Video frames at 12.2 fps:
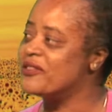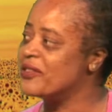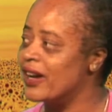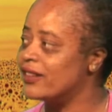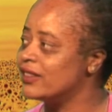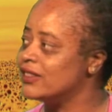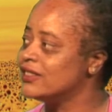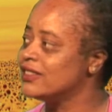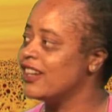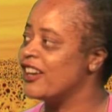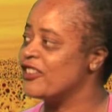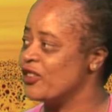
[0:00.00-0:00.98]
got this.
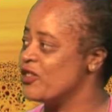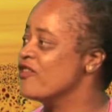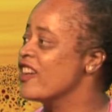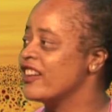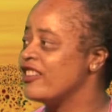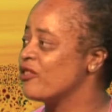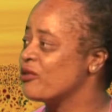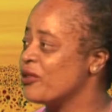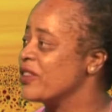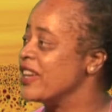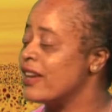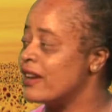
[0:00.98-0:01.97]
I know you're ready to throw
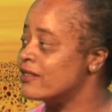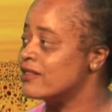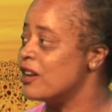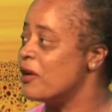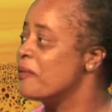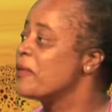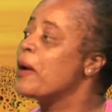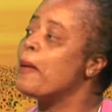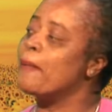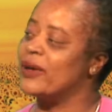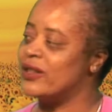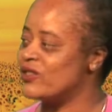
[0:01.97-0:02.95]
your hands up,
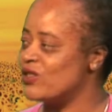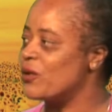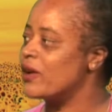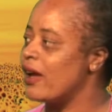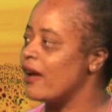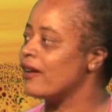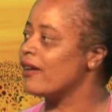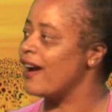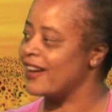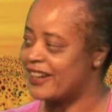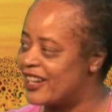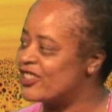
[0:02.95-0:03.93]
but it's okay. I
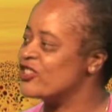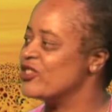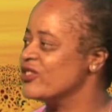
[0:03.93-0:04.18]
got you.